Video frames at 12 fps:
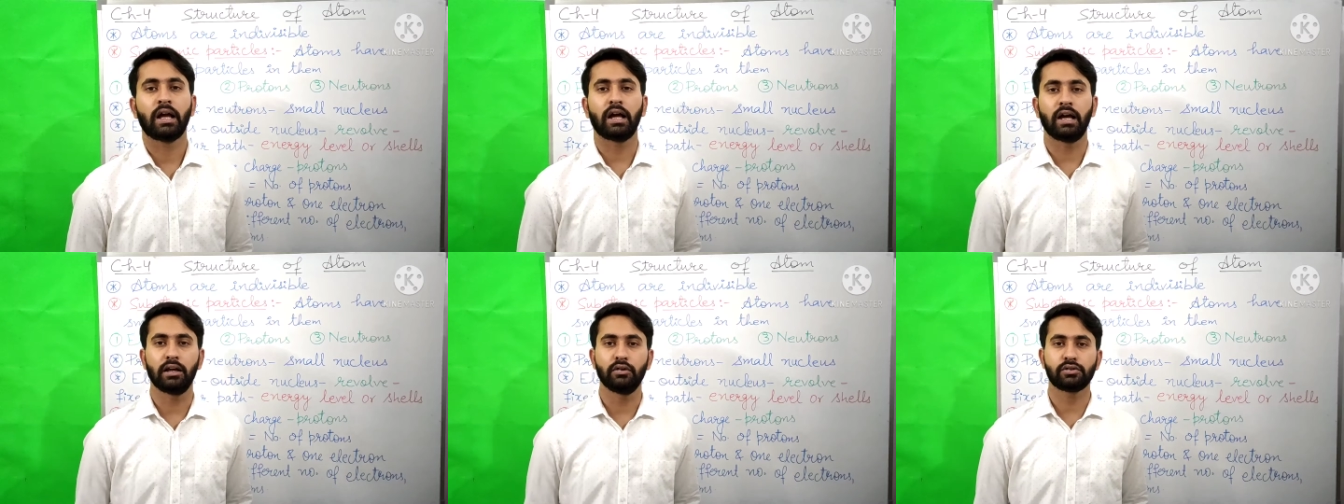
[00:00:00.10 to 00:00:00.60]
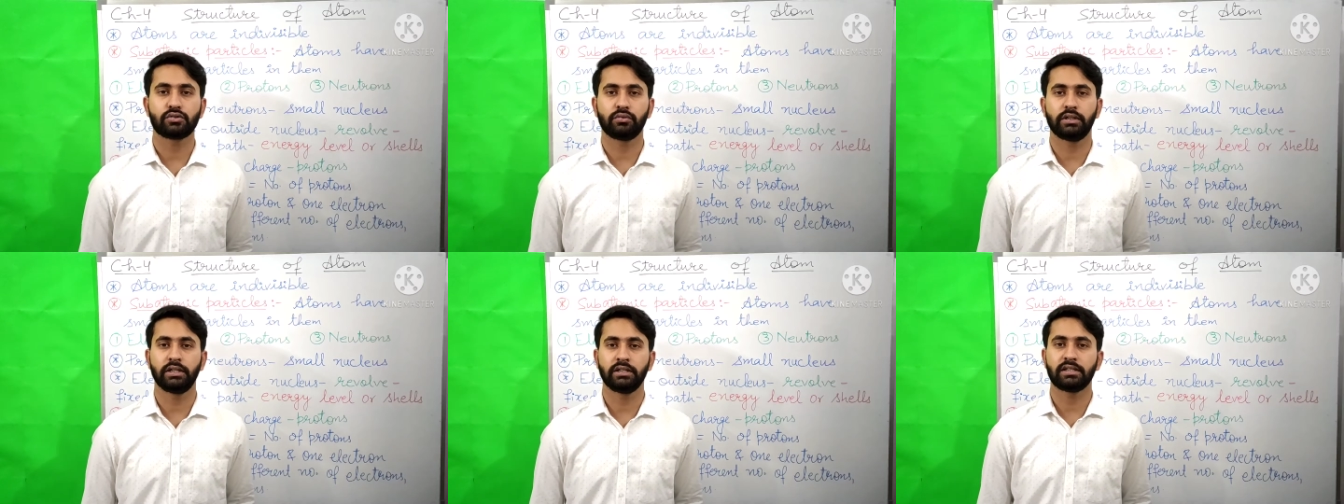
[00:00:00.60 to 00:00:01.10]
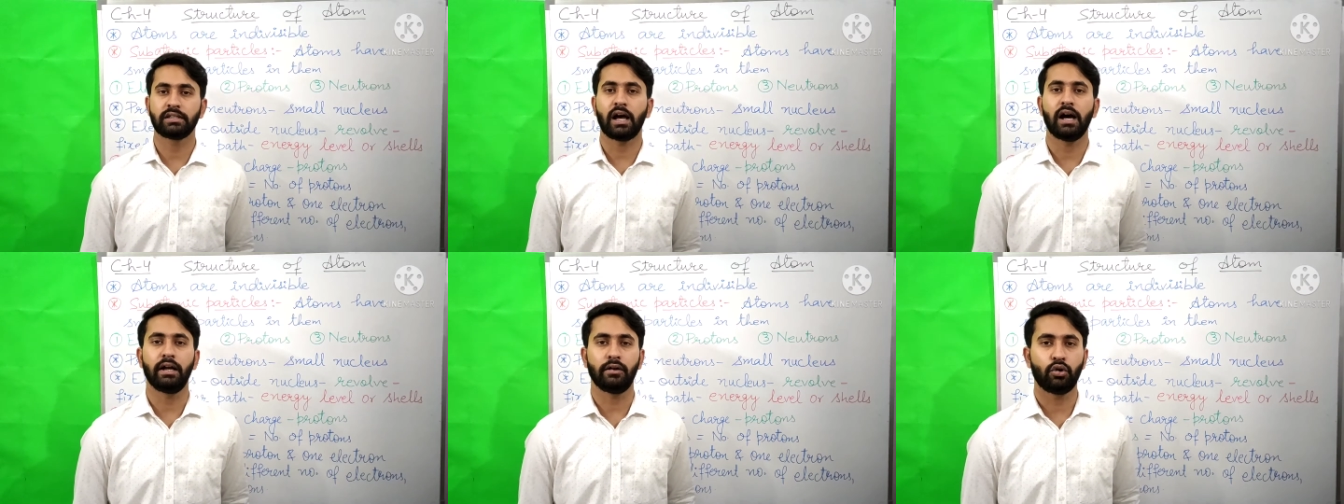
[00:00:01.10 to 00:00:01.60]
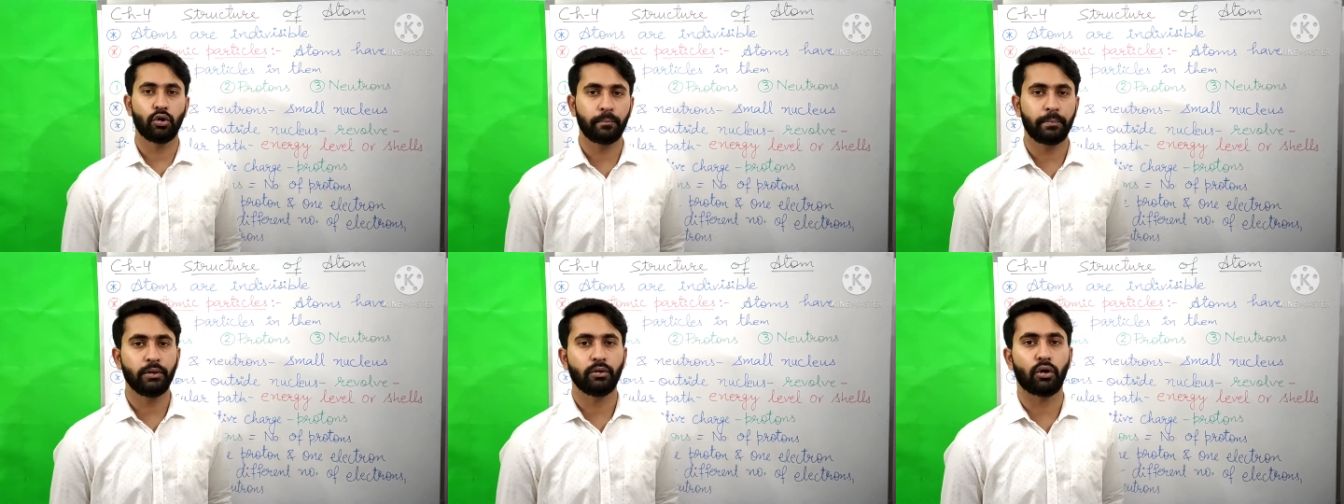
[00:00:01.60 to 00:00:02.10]
Hello students, I
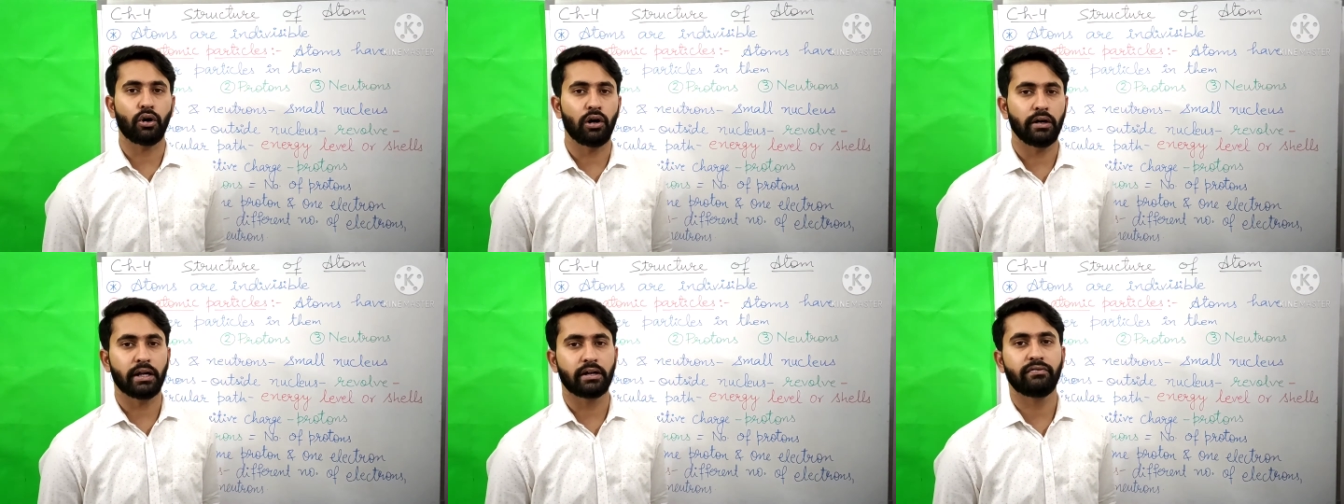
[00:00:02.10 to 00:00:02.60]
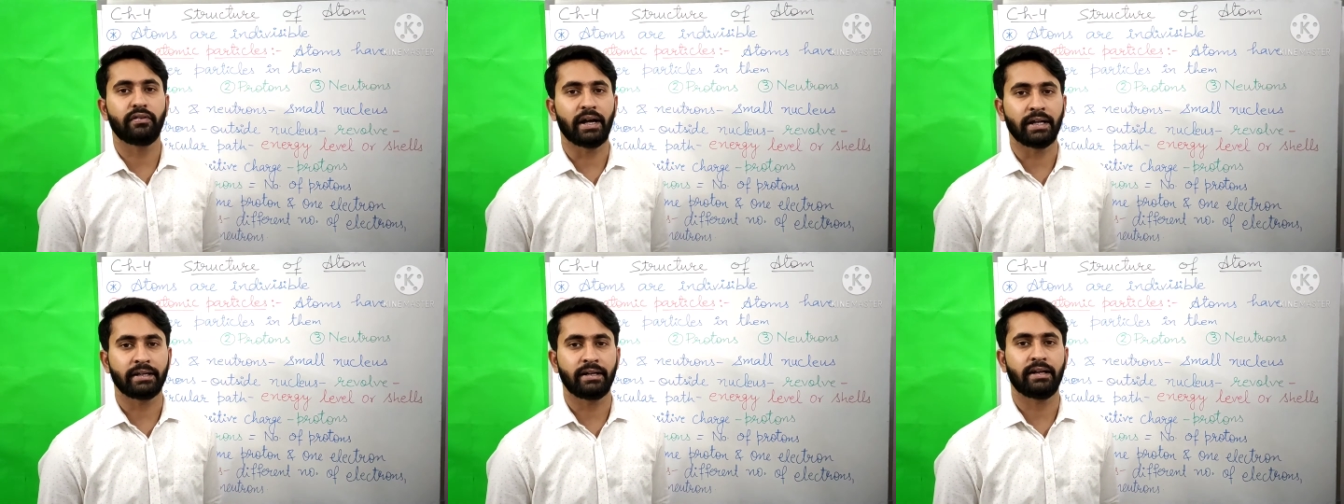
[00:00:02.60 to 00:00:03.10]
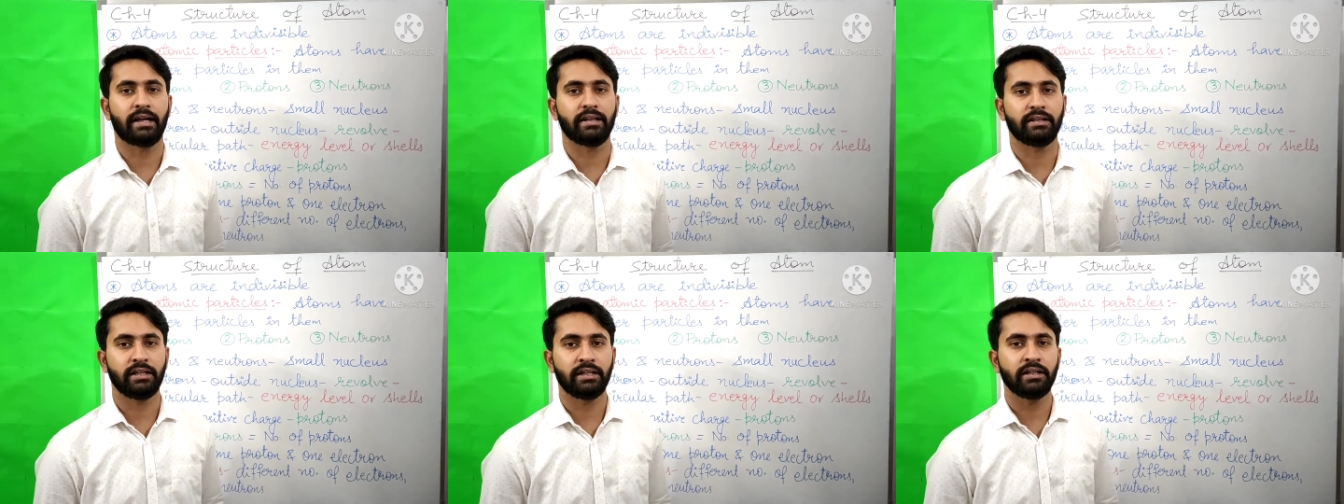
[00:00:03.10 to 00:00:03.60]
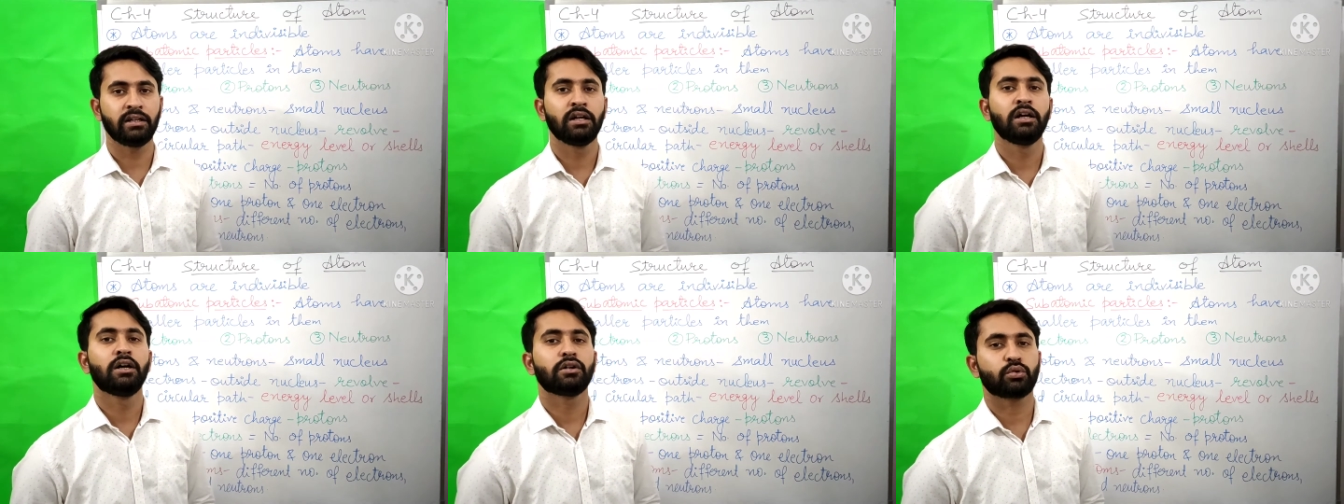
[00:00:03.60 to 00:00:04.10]
hope you all are fine and healthy.
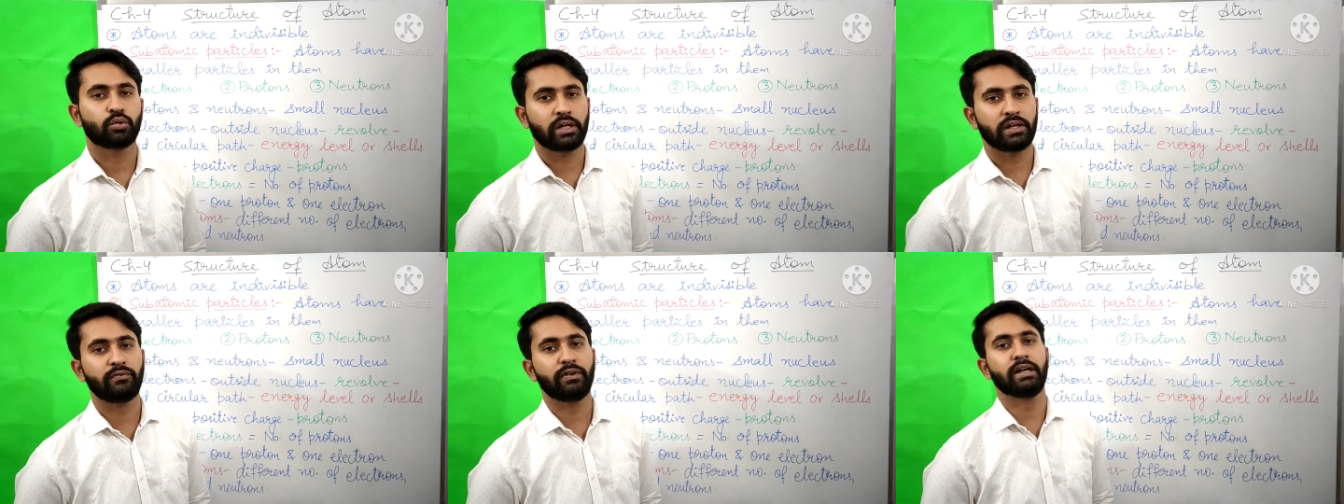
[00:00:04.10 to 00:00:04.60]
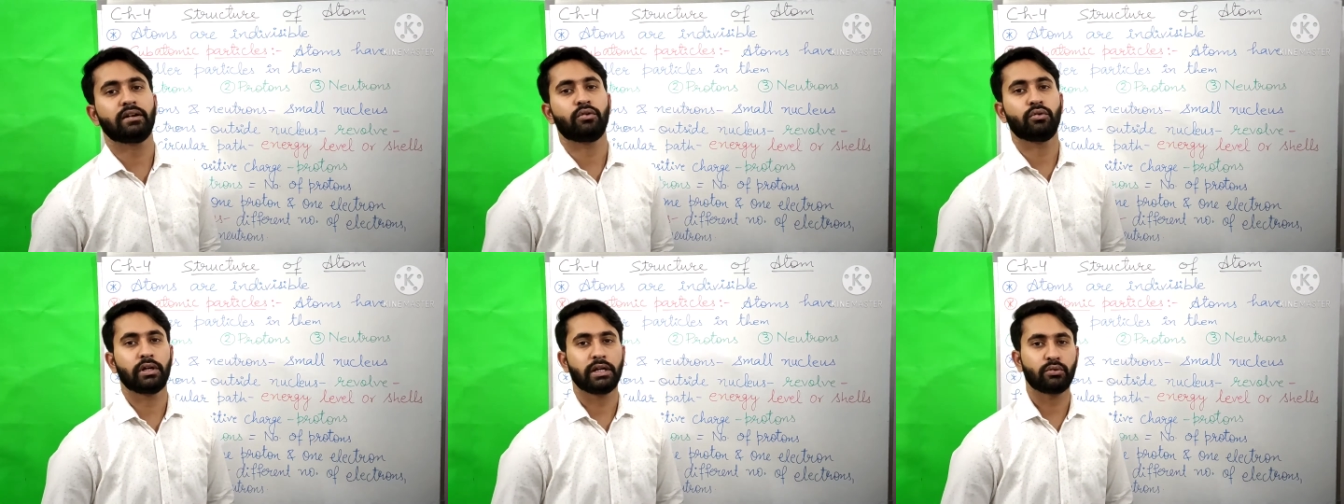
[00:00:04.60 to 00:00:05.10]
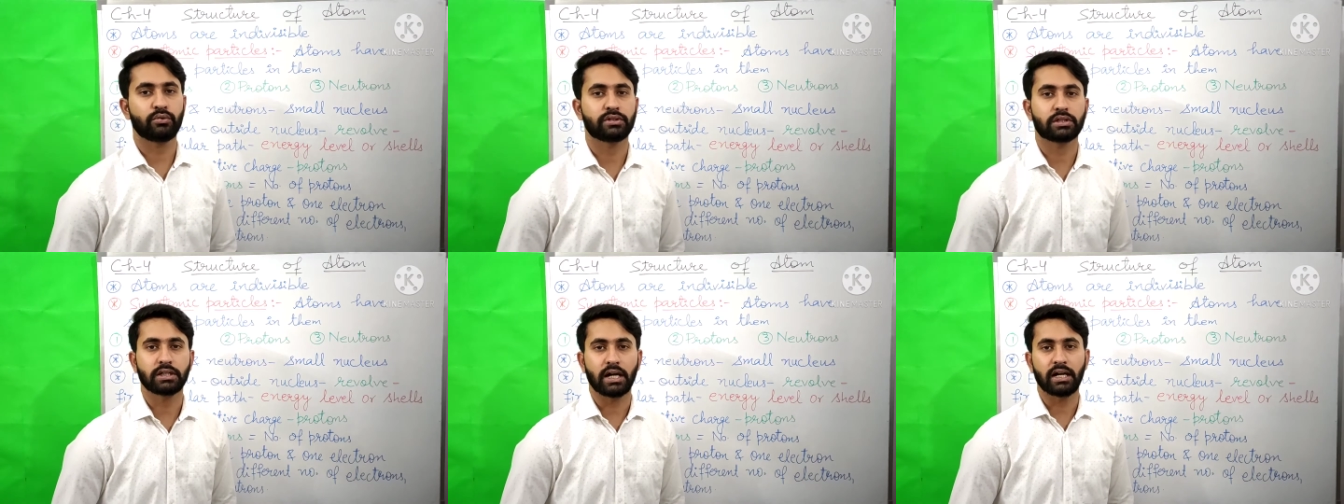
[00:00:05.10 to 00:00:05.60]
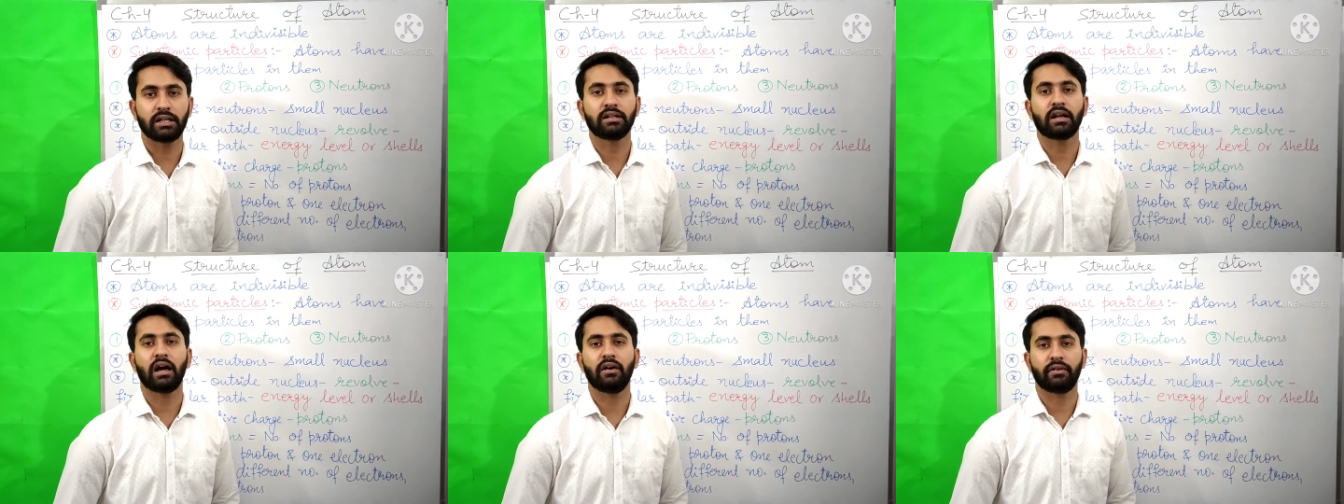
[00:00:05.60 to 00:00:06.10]
Today we are going to start
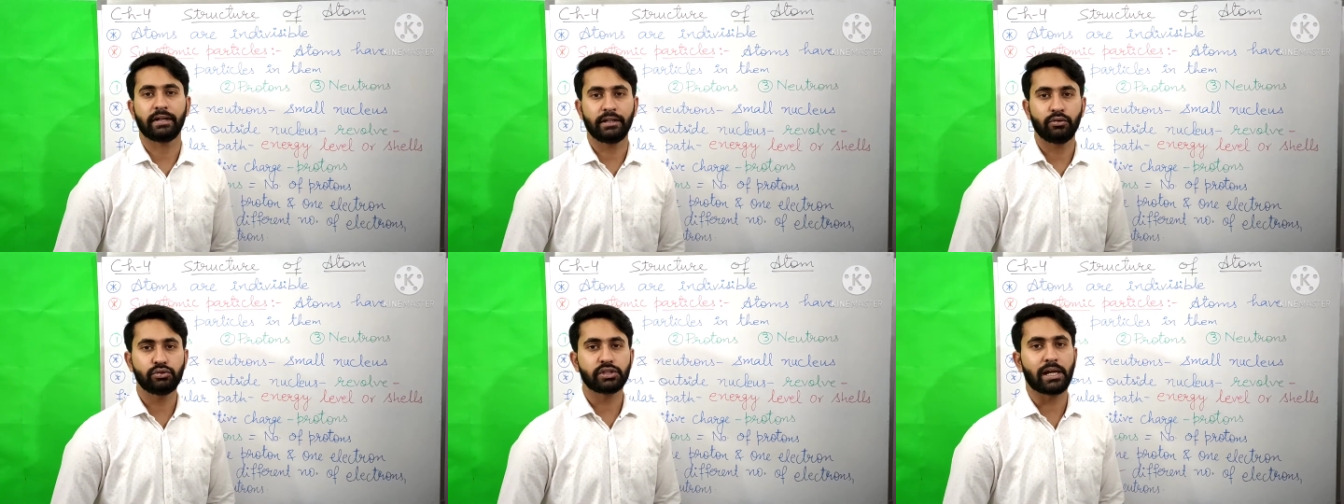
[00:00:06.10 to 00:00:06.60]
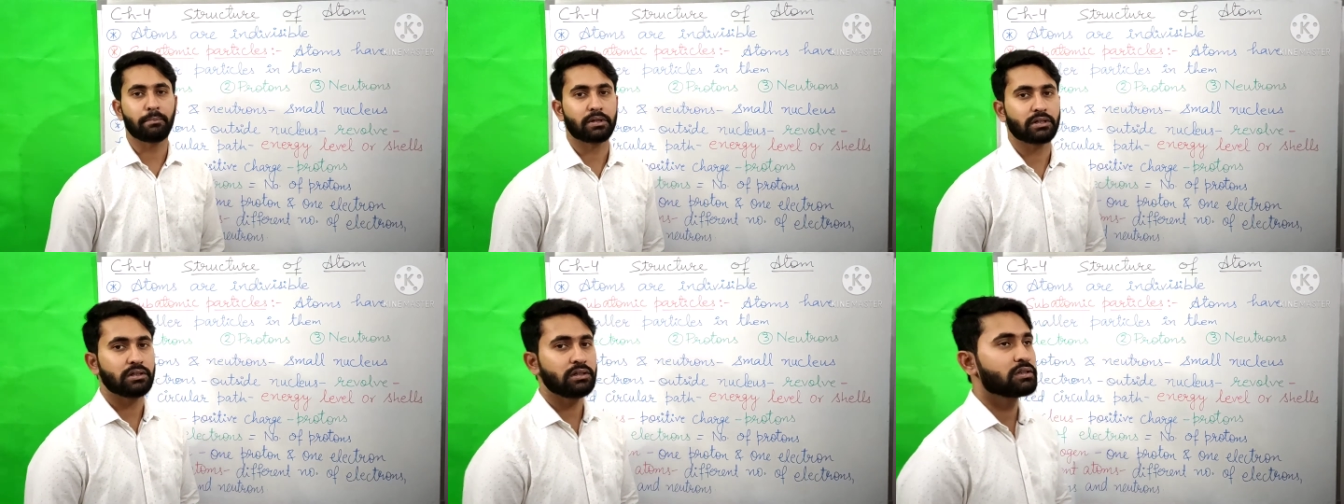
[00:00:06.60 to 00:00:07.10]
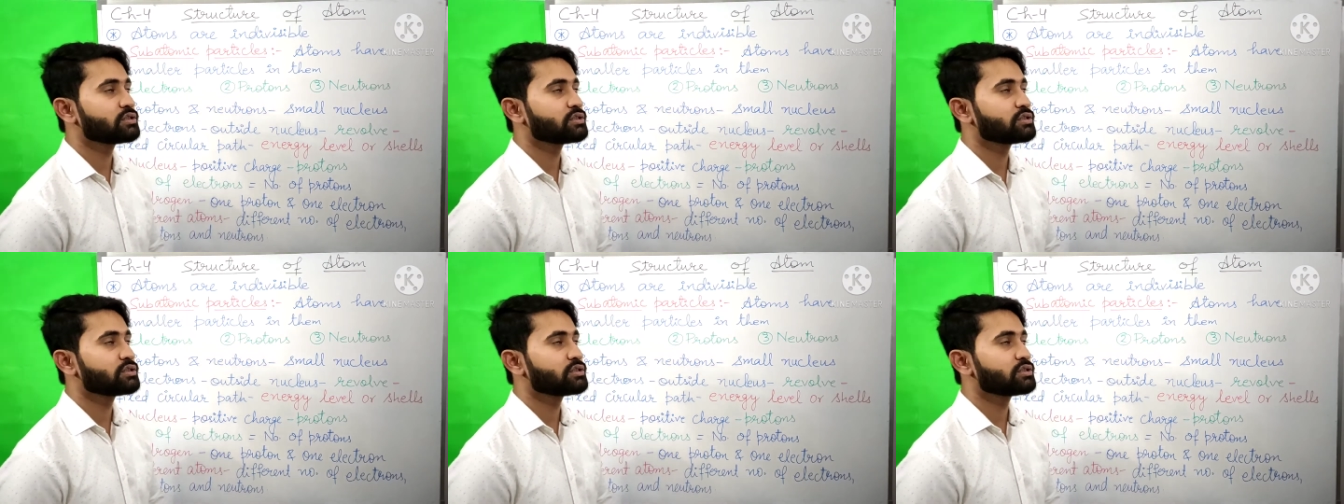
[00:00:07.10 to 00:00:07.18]
our new chapter,